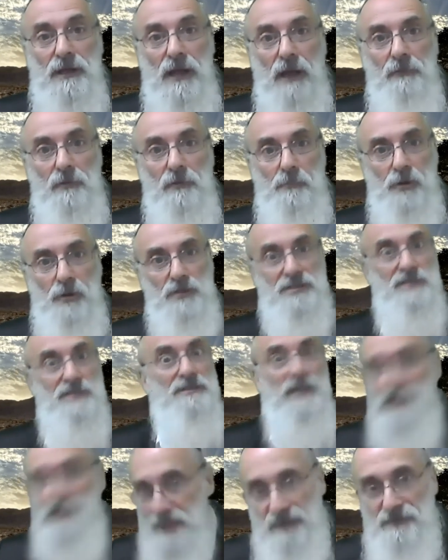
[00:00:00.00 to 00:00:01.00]
And when a person
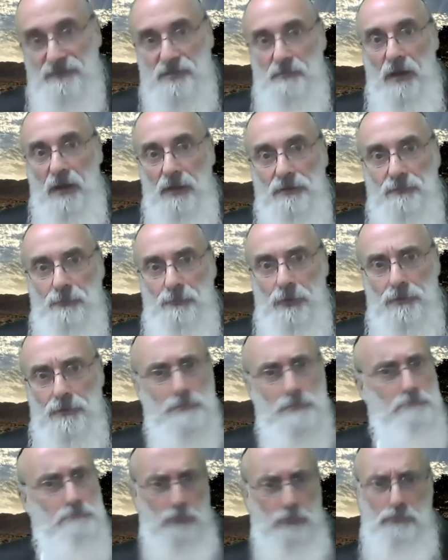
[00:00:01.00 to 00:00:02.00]
doesn't have a smile on his
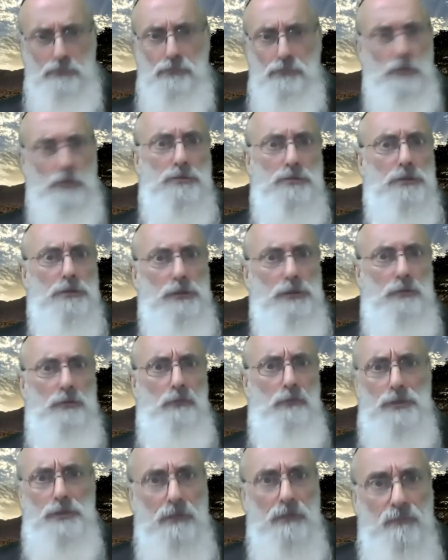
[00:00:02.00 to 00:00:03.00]
face, I don't like the
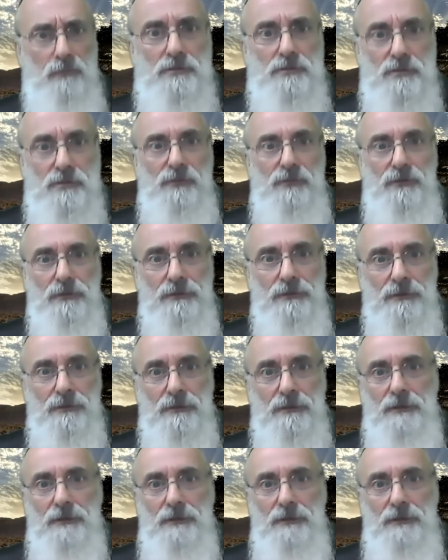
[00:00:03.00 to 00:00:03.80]
way Hashem runs the world.